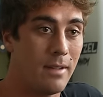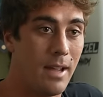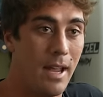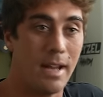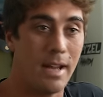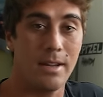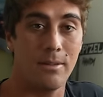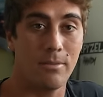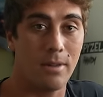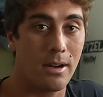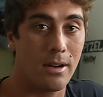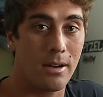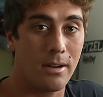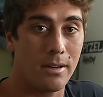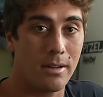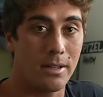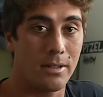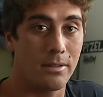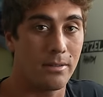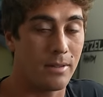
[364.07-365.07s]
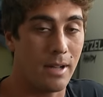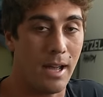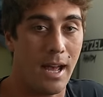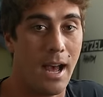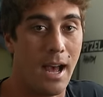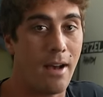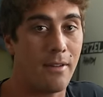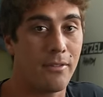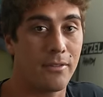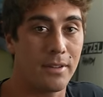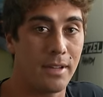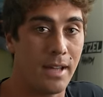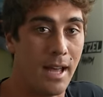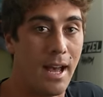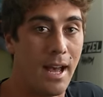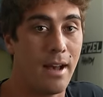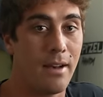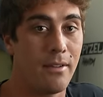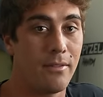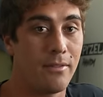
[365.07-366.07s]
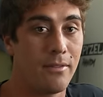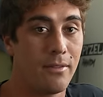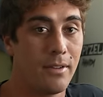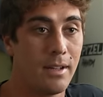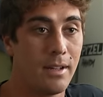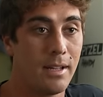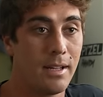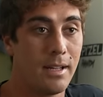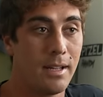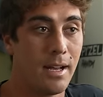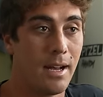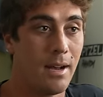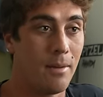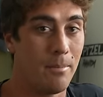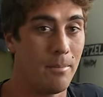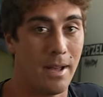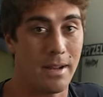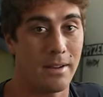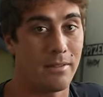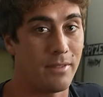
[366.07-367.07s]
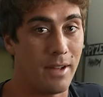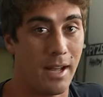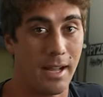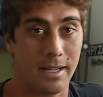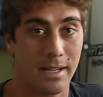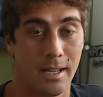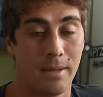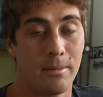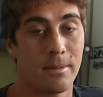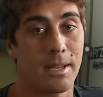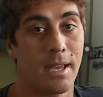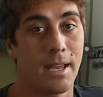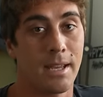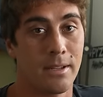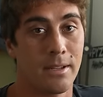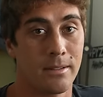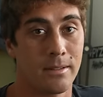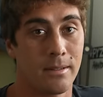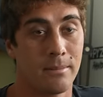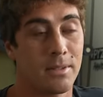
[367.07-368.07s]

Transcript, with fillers: anywhere, you have to have a medevac come and get you.